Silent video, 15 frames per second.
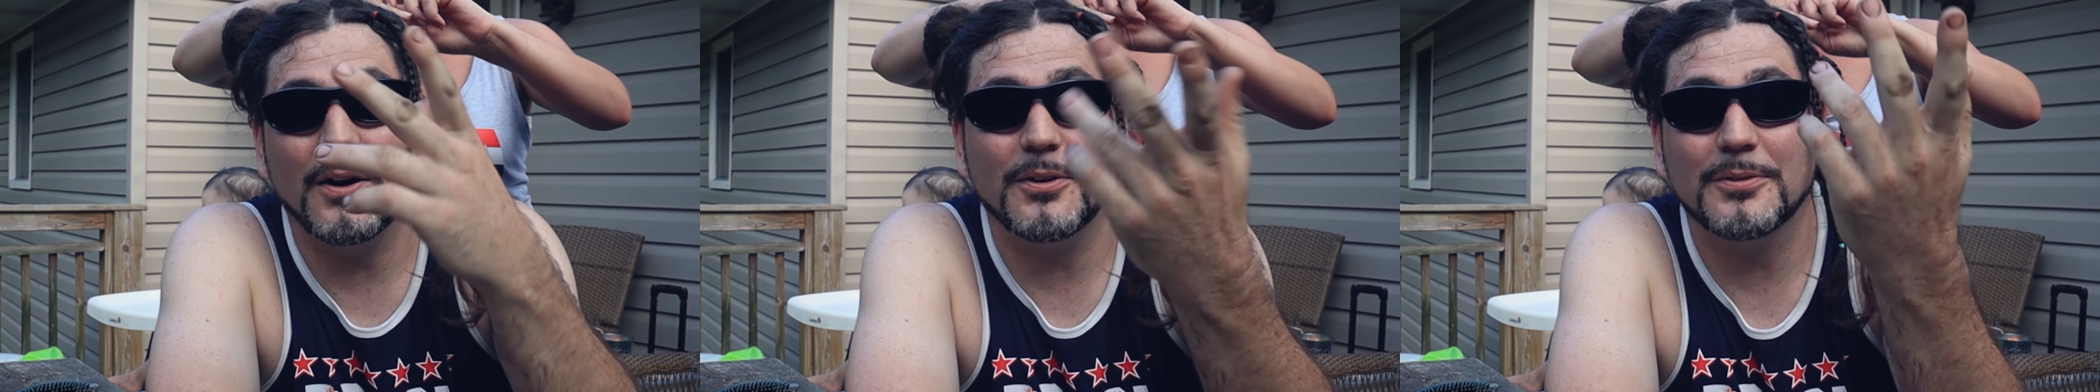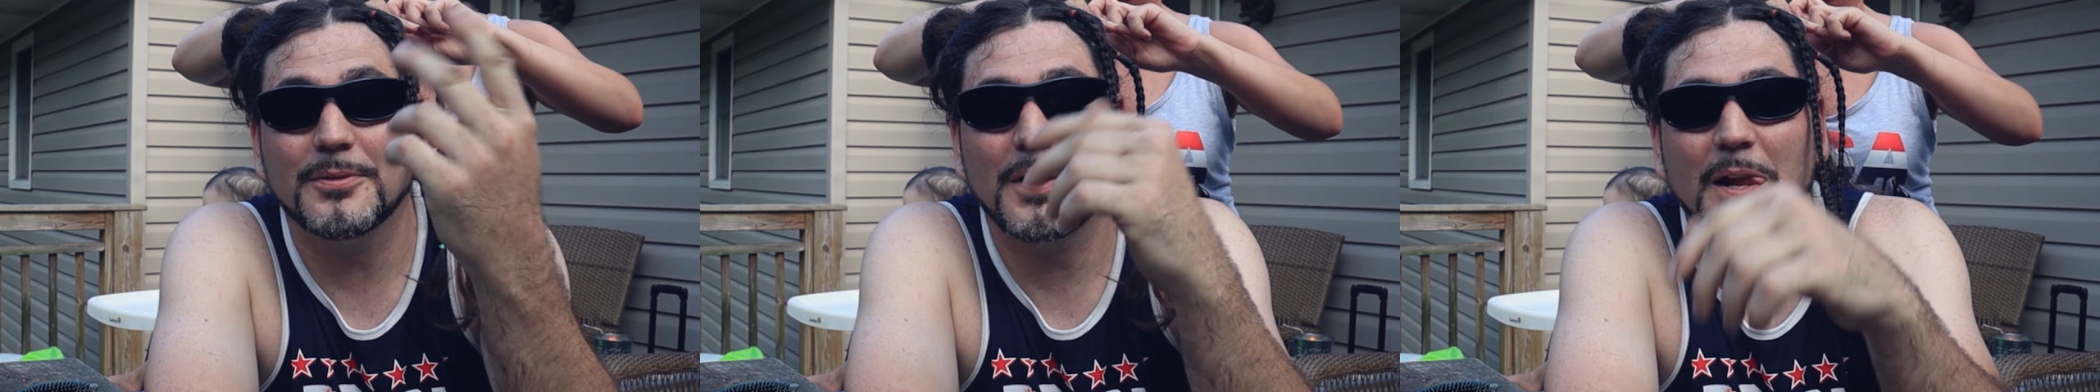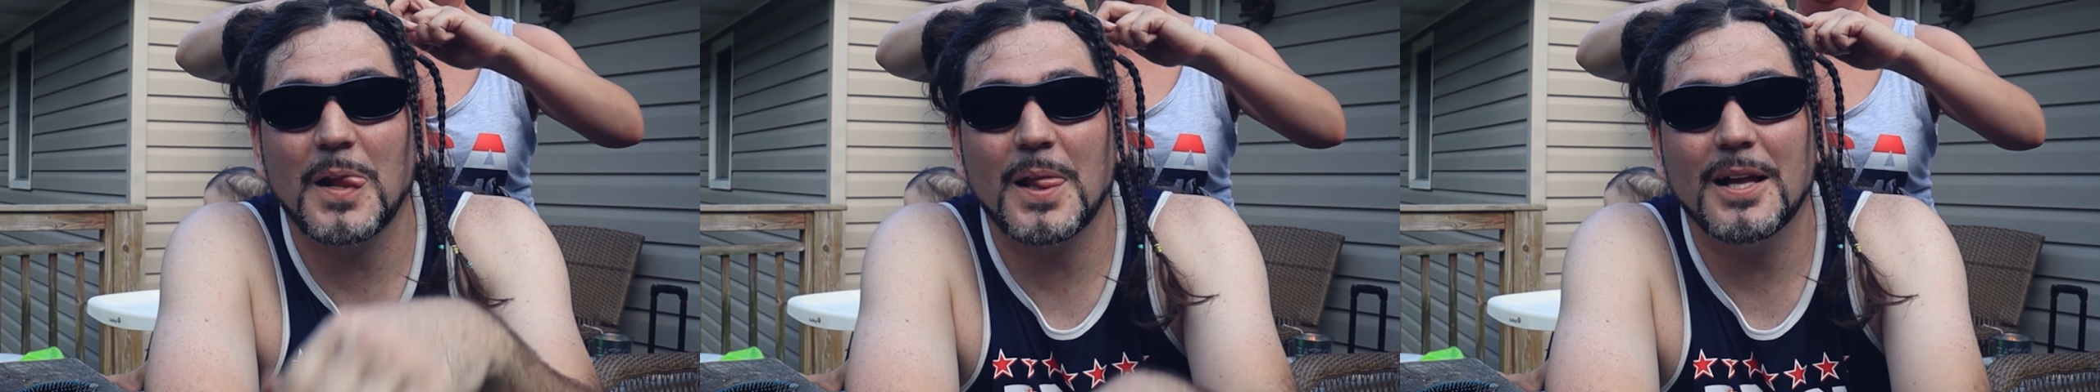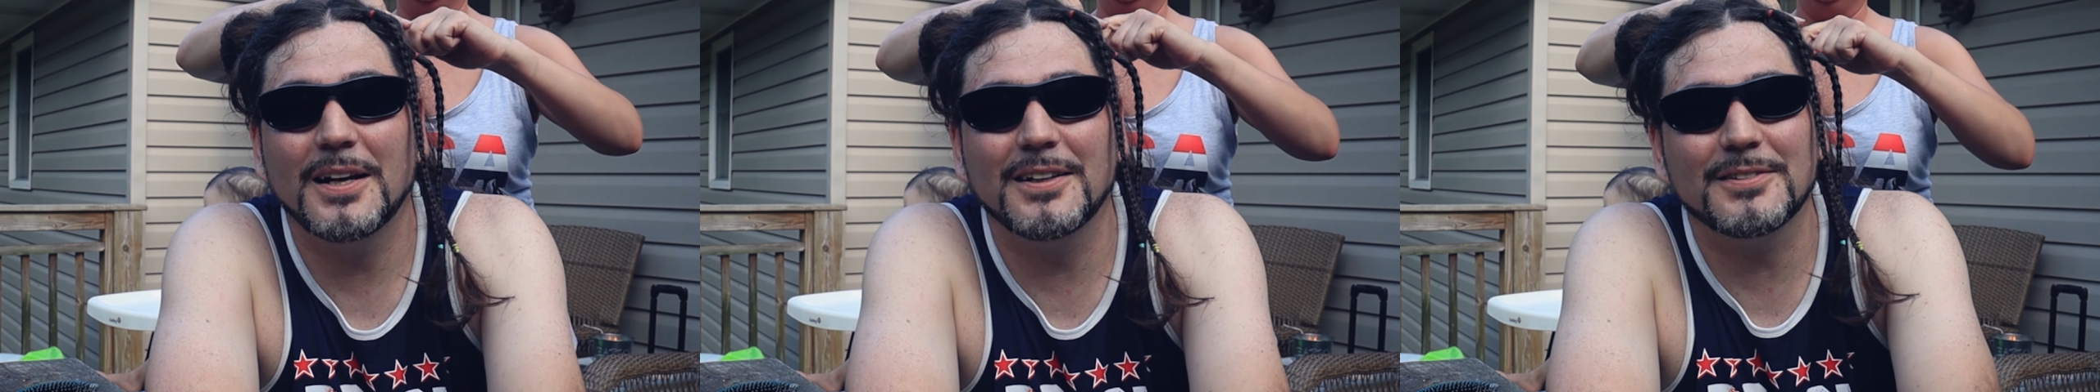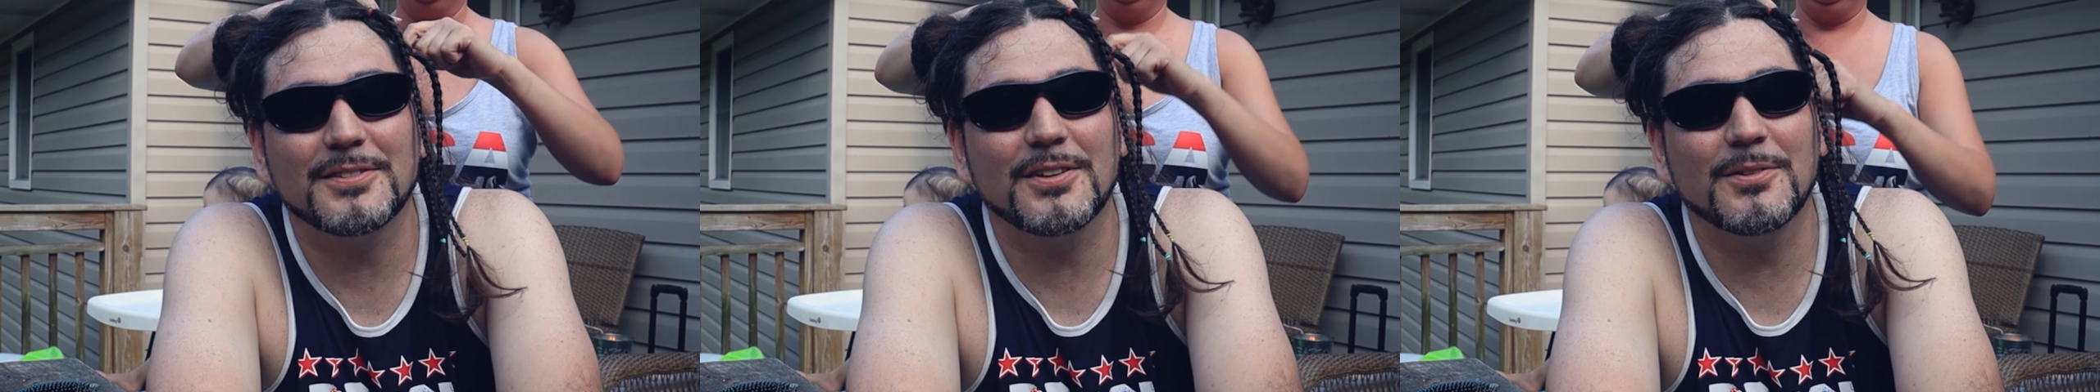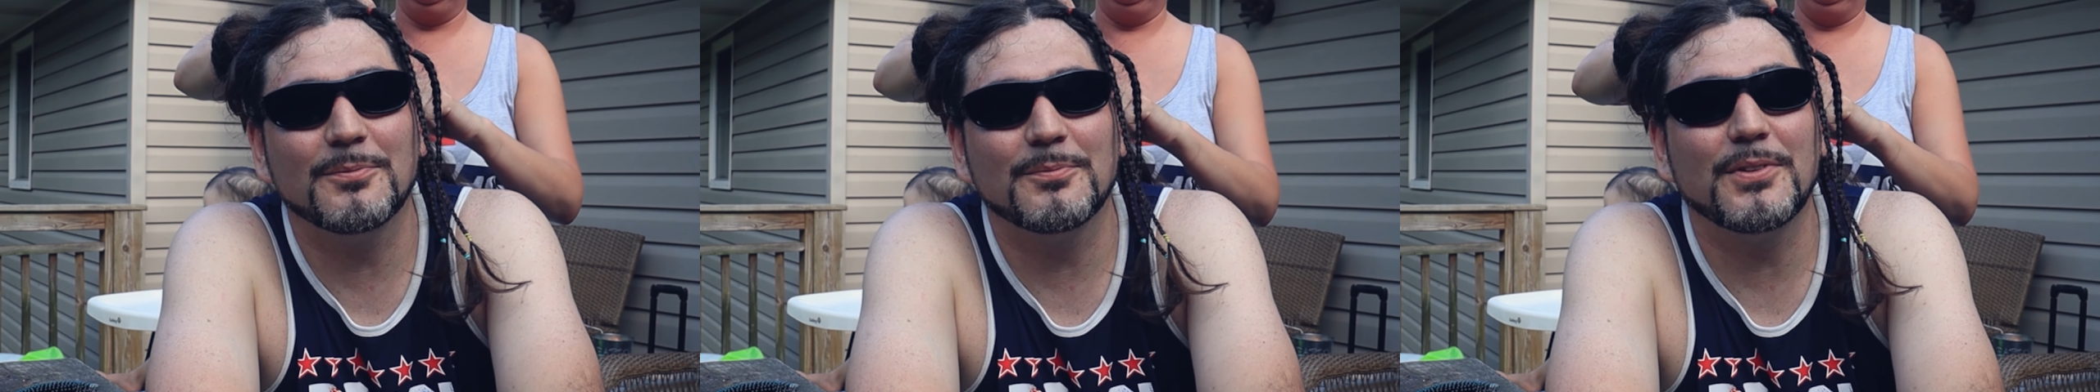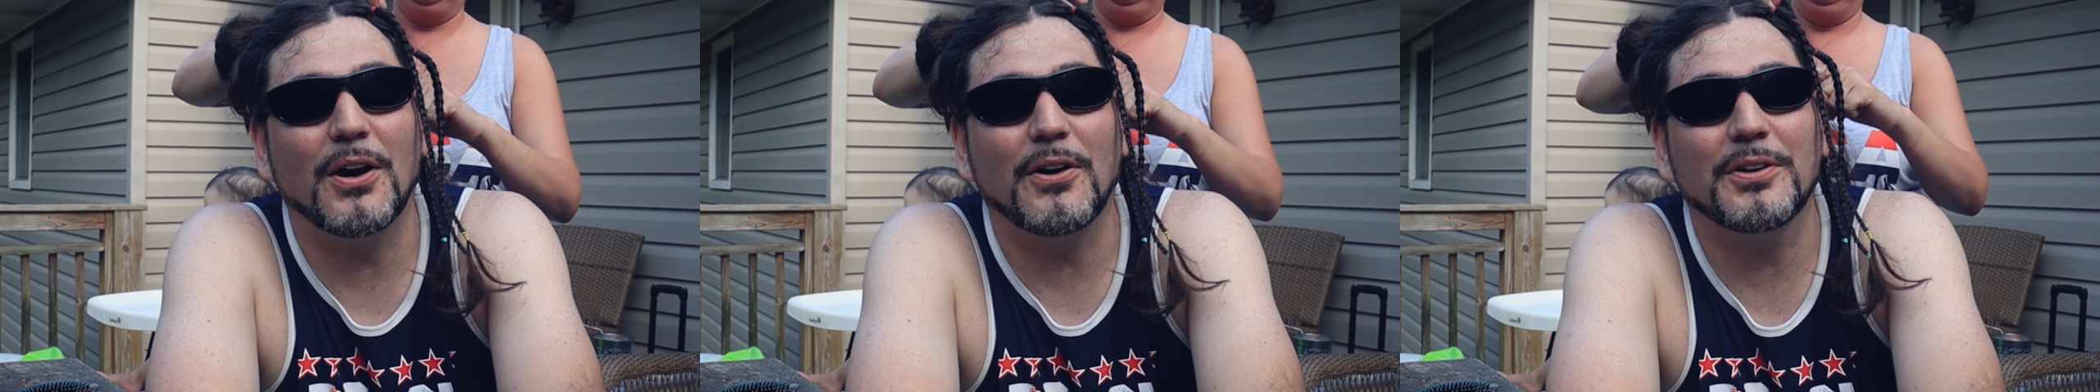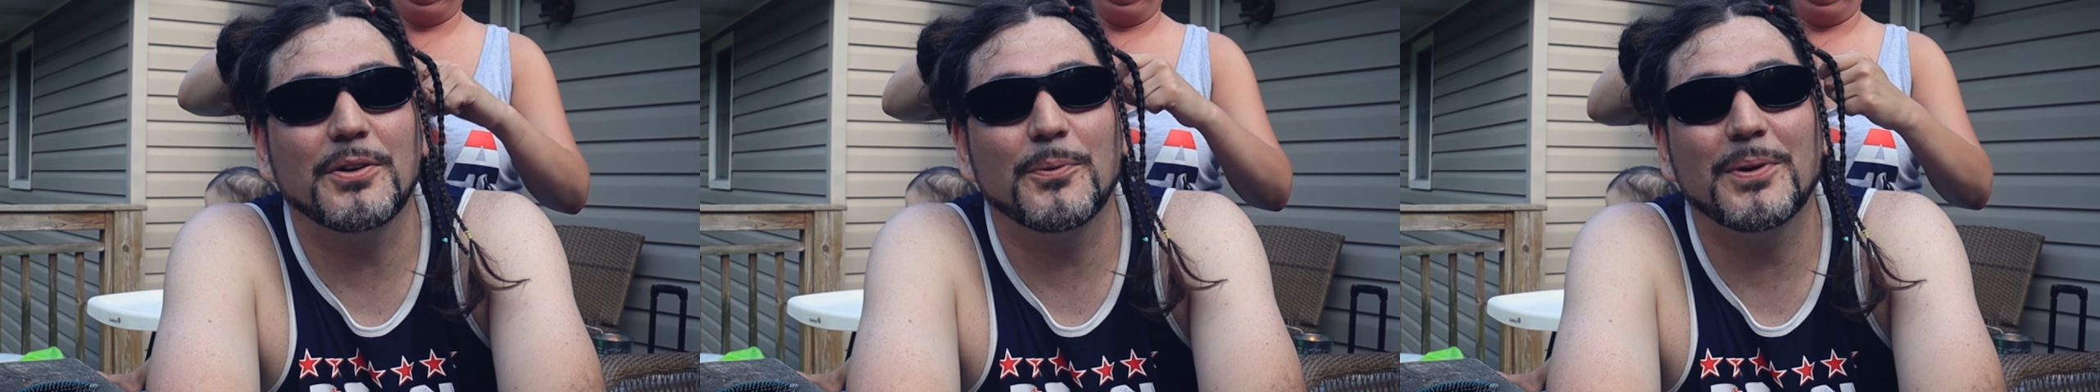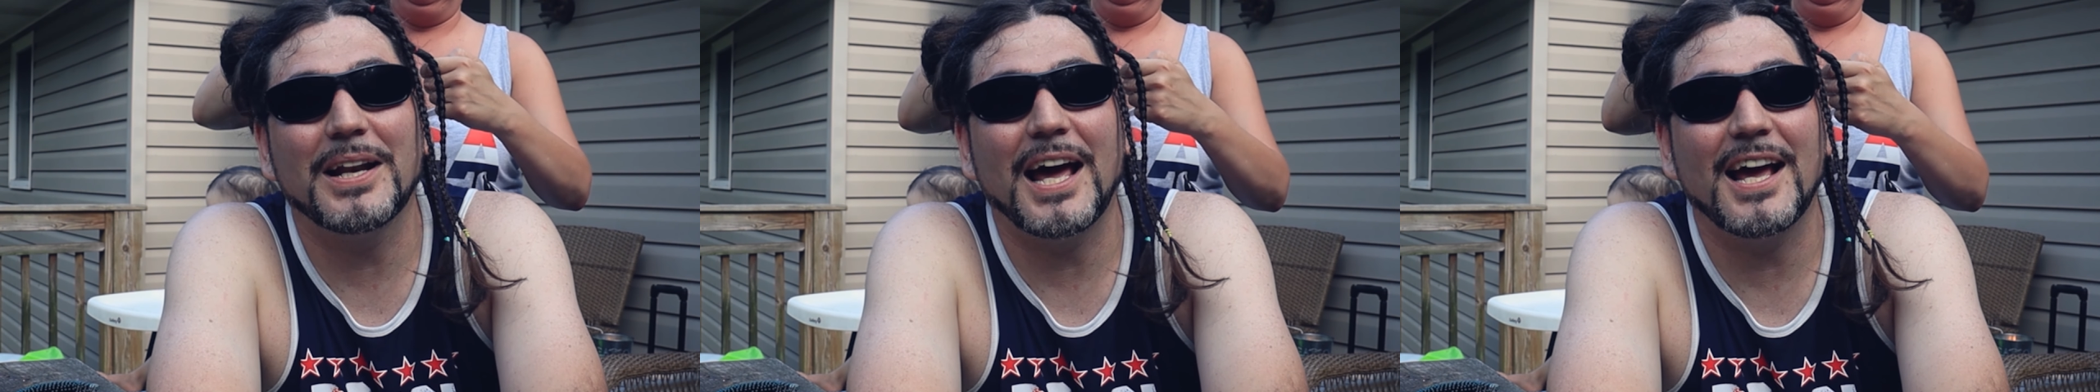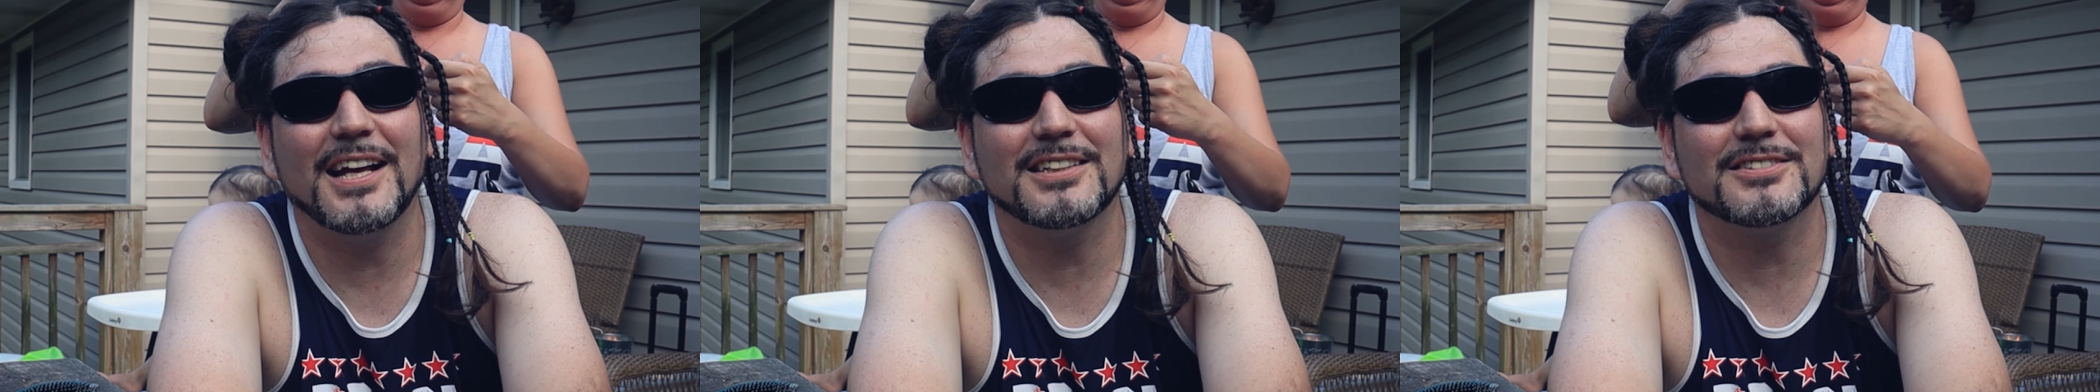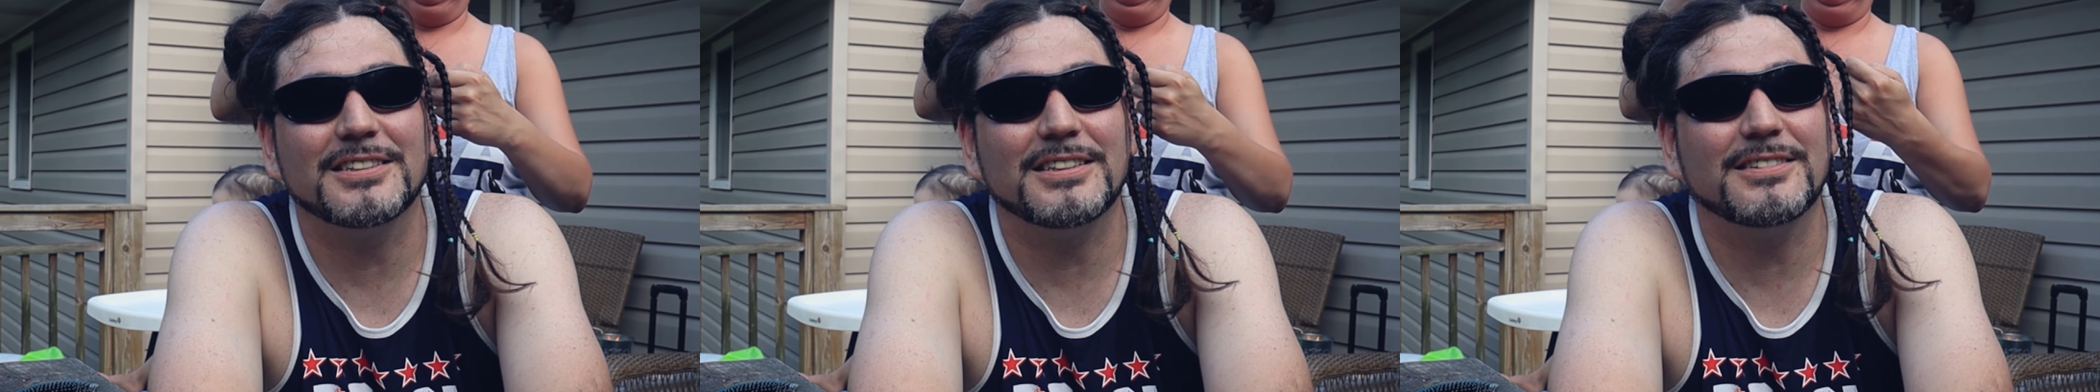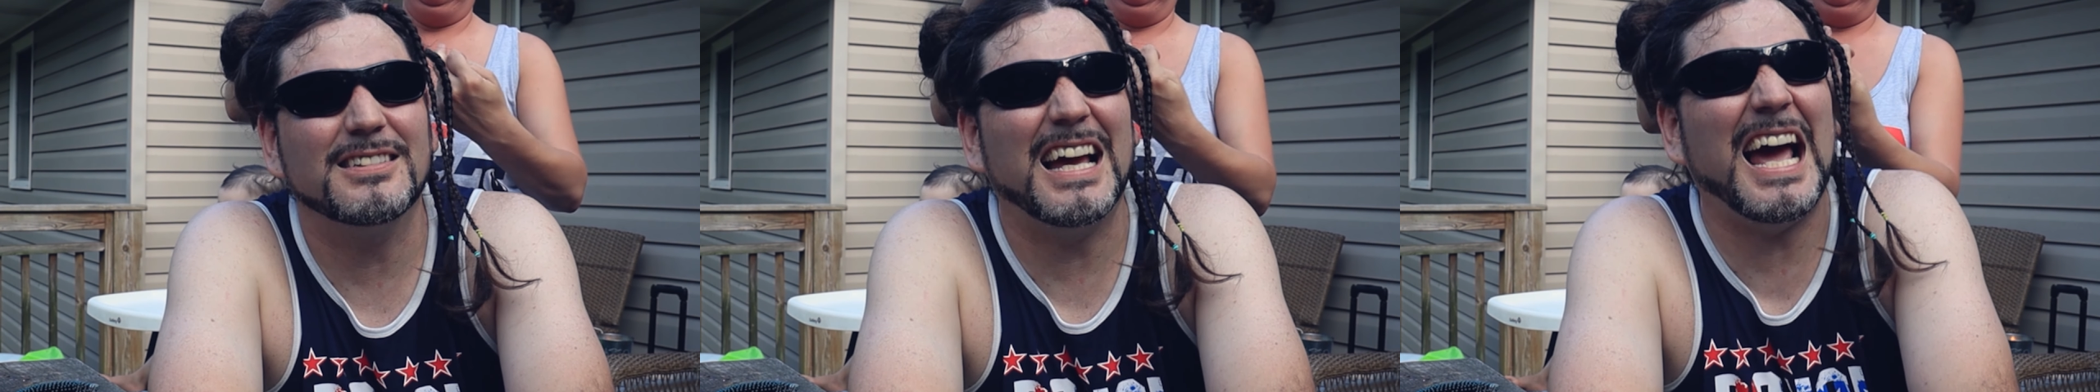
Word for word: Oh. the, the only one I actually...